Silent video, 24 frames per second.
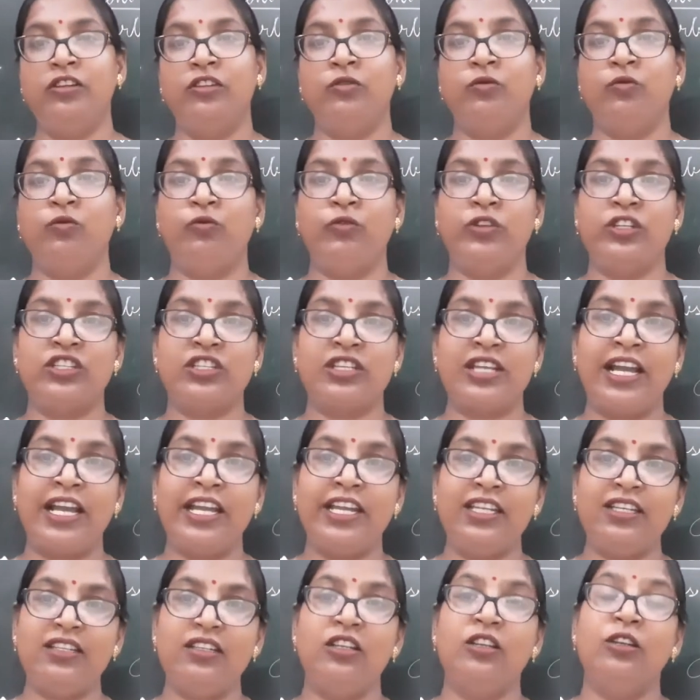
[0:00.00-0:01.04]
Which
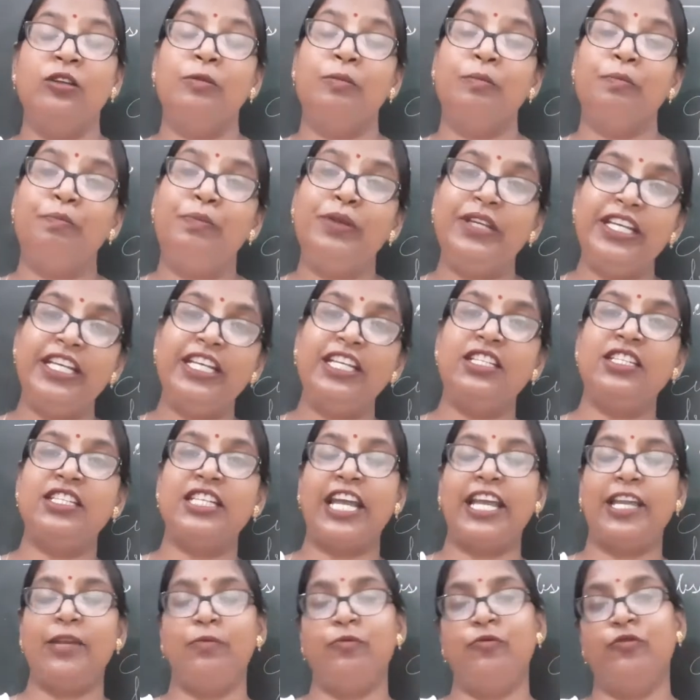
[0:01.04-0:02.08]
kind? B
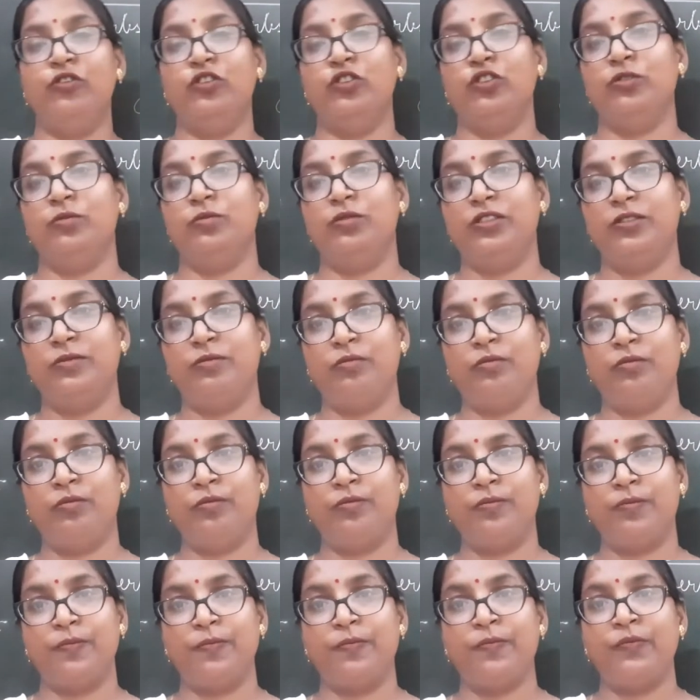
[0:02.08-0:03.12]
type verb.
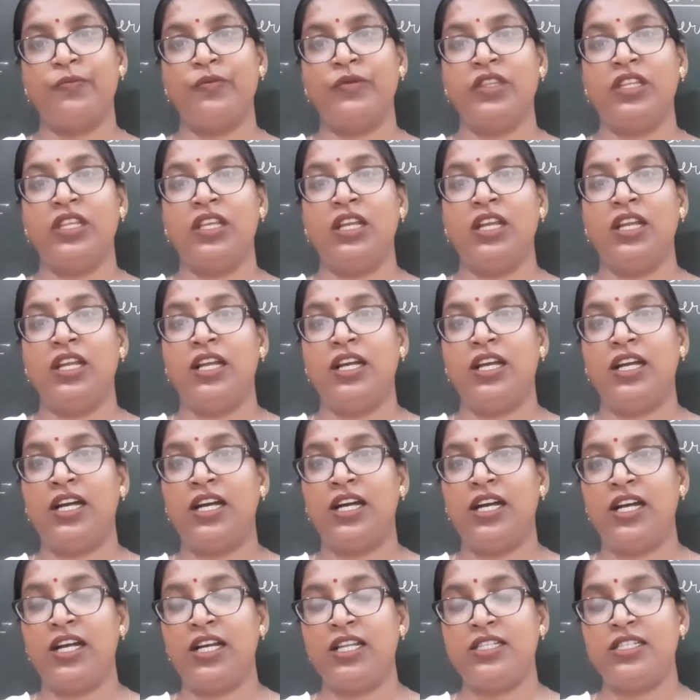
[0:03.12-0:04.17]

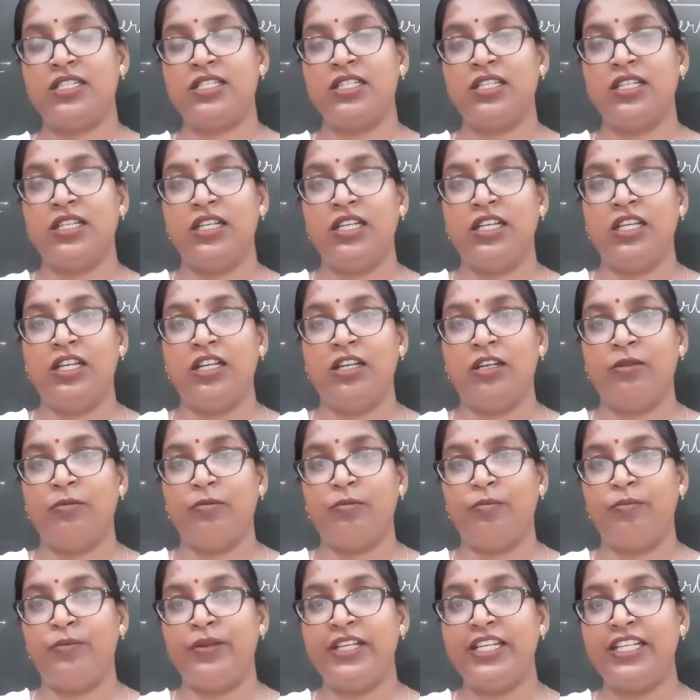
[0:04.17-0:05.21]
And
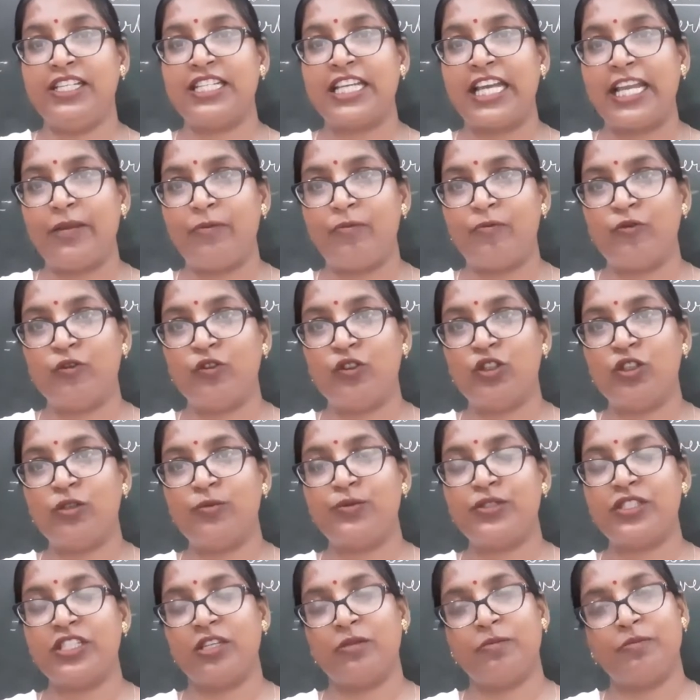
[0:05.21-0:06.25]
B type
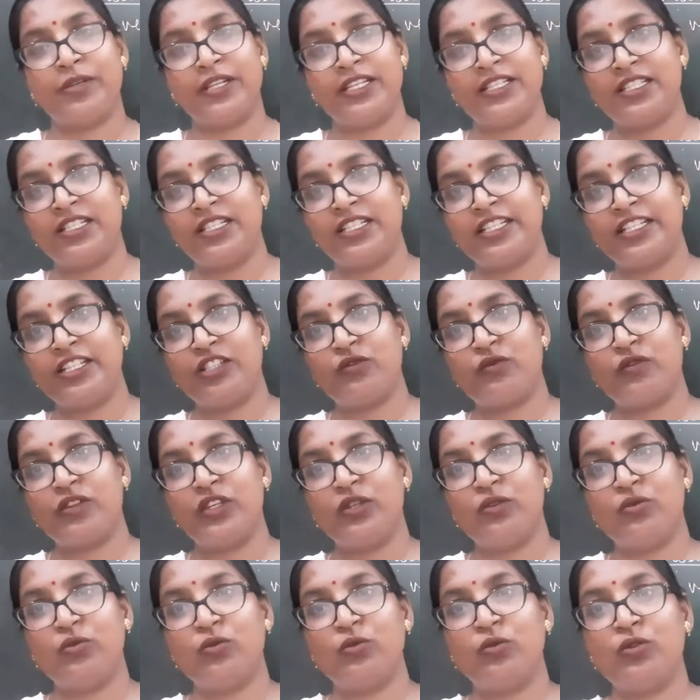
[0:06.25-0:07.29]
verbs in present tense we
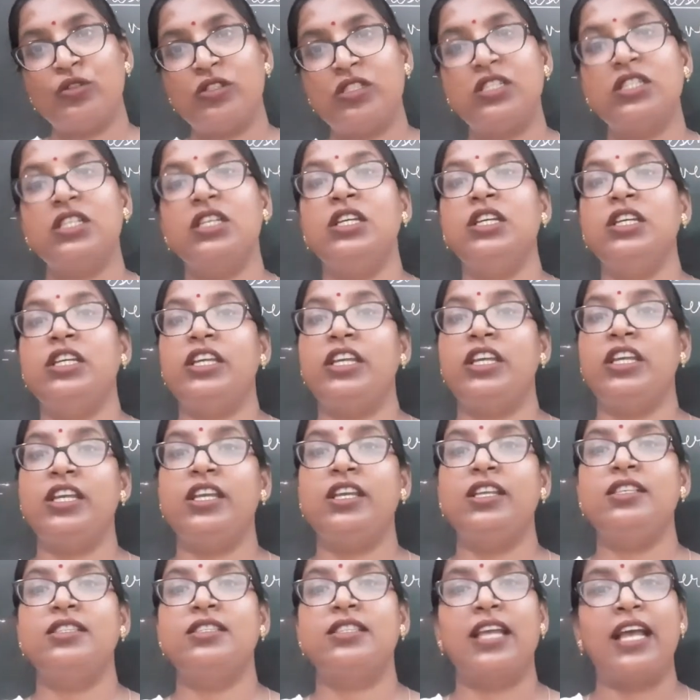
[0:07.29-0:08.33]
use
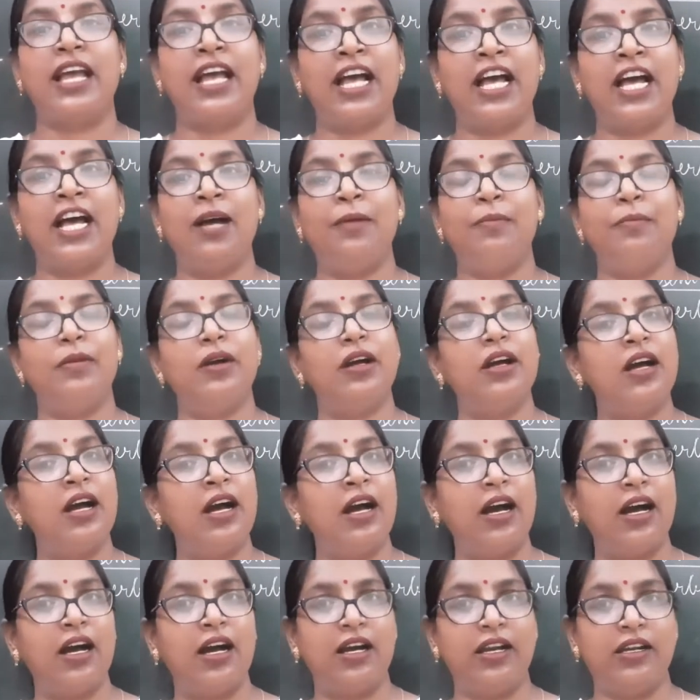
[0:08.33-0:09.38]
is am,
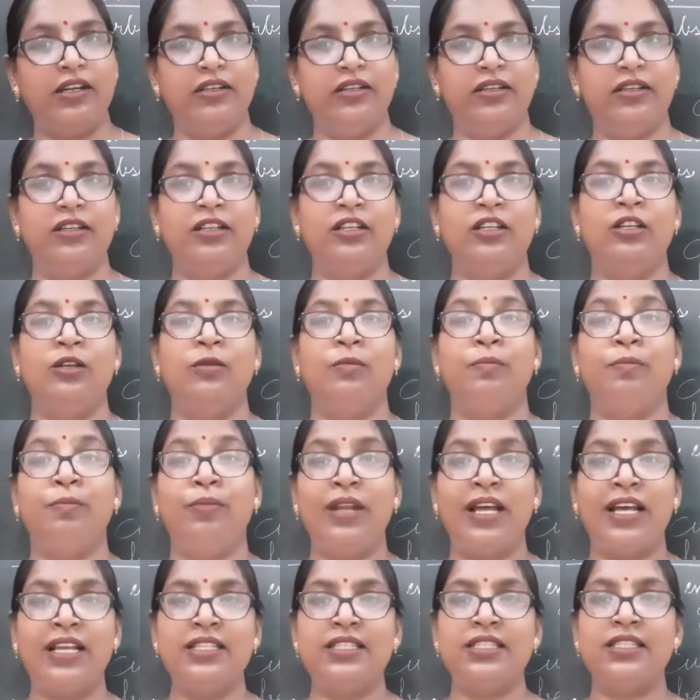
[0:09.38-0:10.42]
are
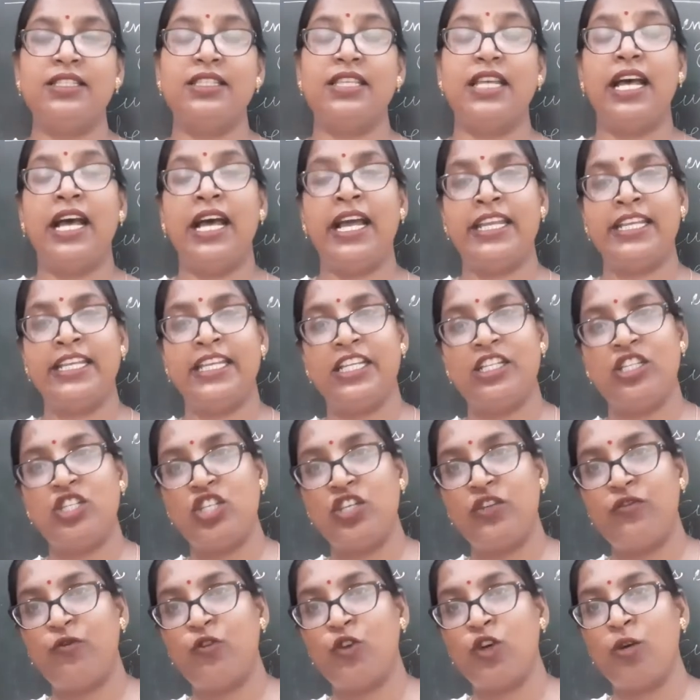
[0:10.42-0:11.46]
plus ing
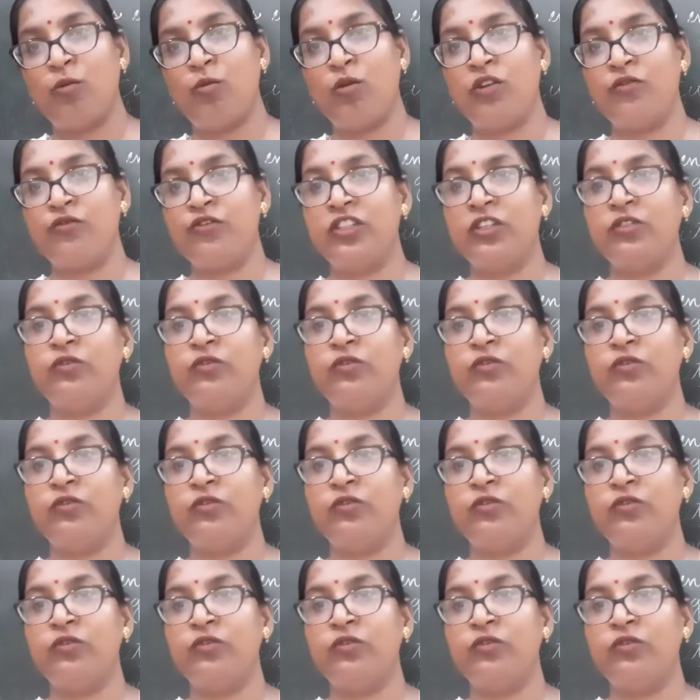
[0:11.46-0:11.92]
form of the